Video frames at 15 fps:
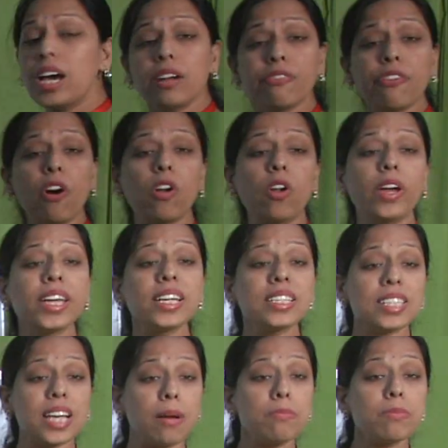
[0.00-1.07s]
are following
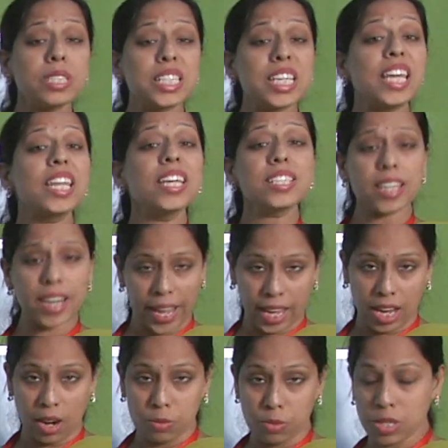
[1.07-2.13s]
some series in
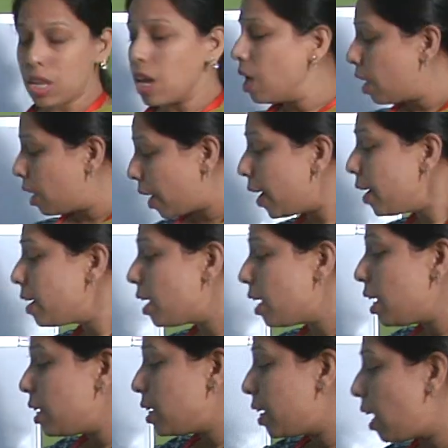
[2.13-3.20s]
accounts,
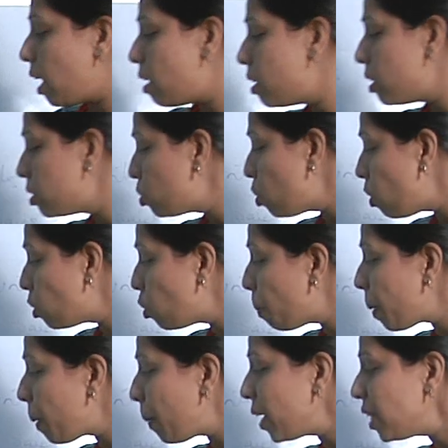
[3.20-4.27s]
right? Yeah. So
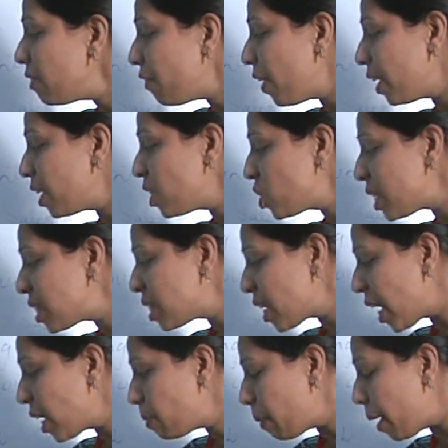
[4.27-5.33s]
to prepare the financial
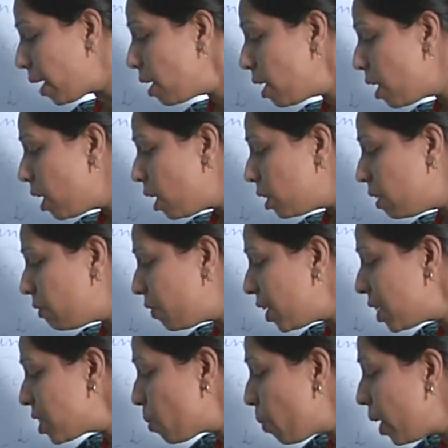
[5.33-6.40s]
statement, the
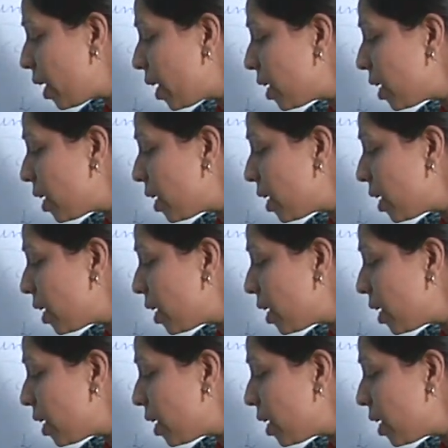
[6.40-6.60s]
first one